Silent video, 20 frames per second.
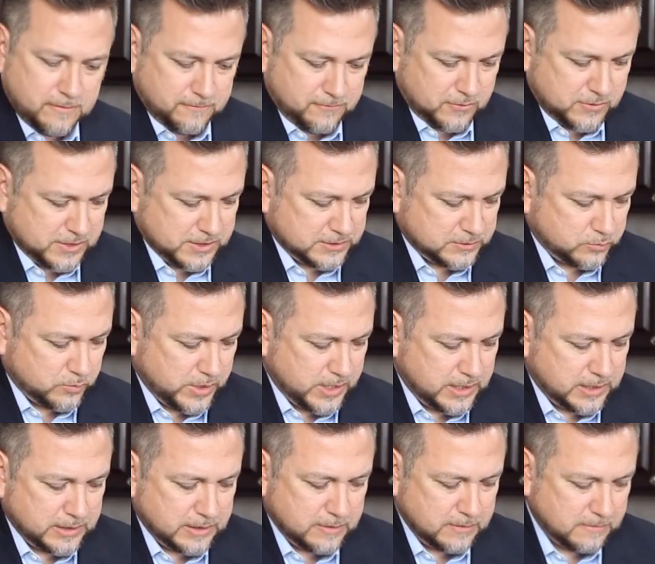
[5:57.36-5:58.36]
for this
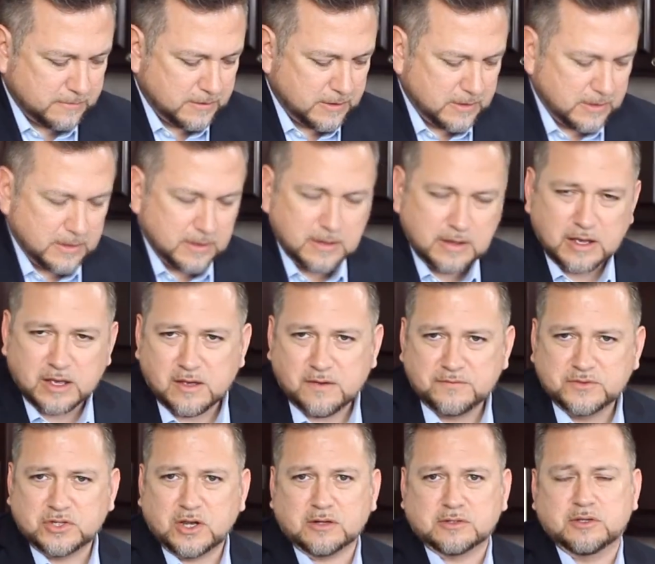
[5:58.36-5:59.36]
week.
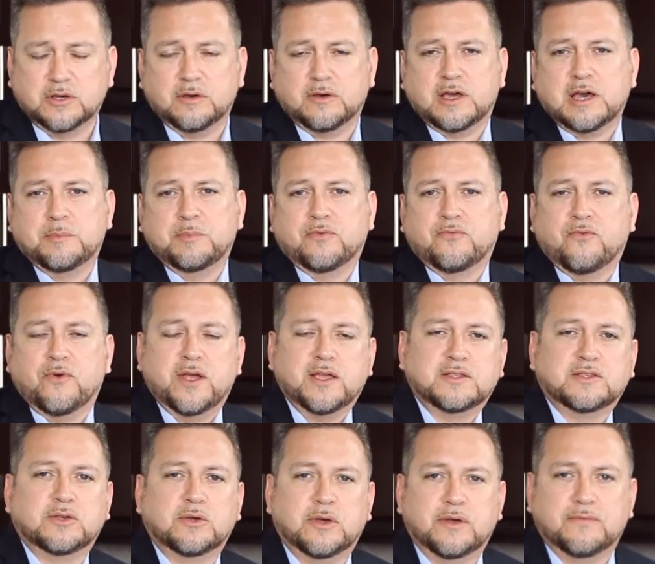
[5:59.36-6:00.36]
I've talked to a couple
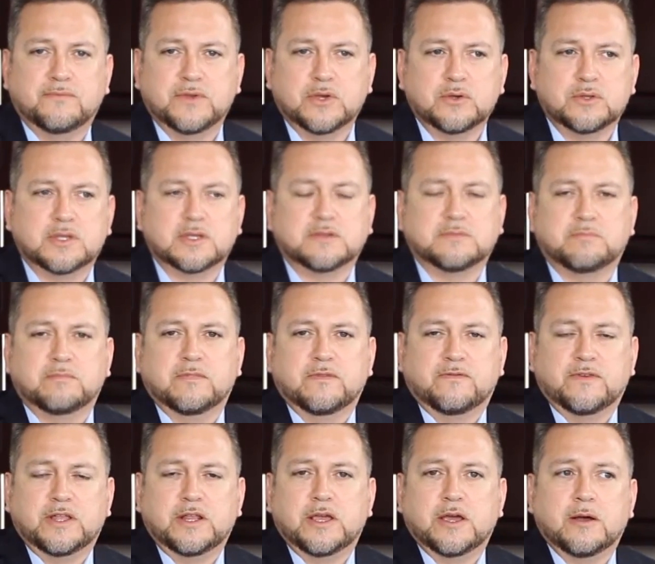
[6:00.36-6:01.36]
friends who have viewed this
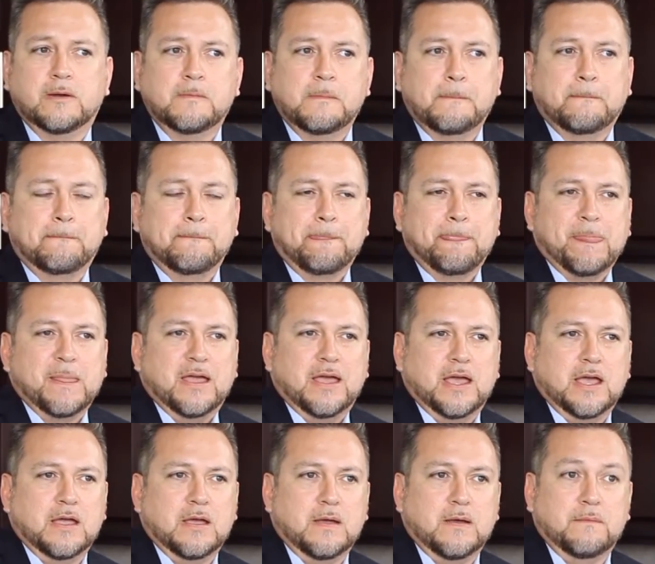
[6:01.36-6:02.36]
video.
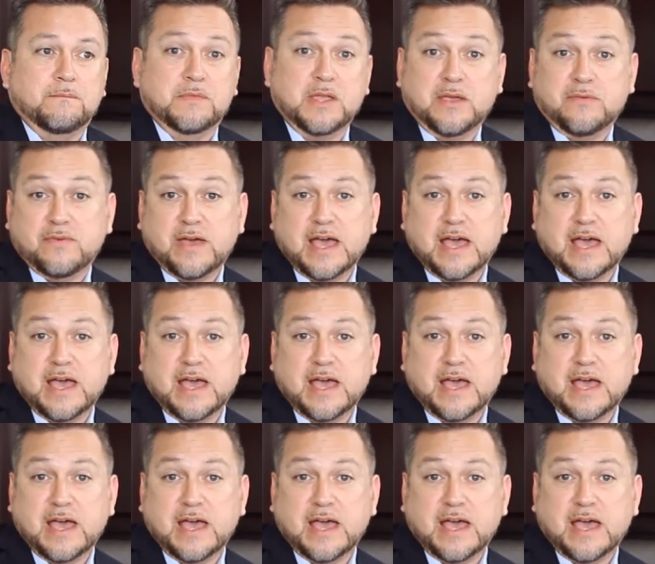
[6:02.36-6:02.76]
They've